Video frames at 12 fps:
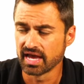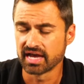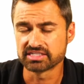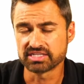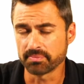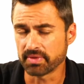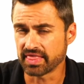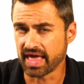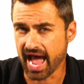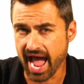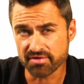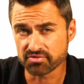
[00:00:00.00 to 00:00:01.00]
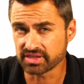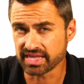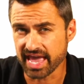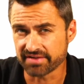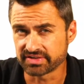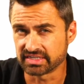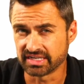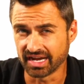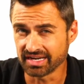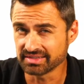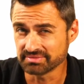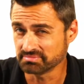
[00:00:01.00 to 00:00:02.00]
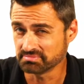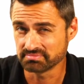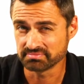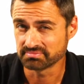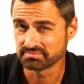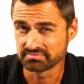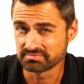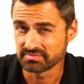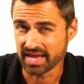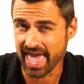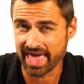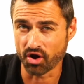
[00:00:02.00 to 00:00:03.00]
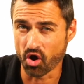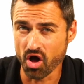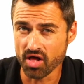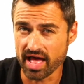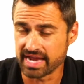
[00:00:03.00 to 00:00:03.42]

Something that I really haven't done at all.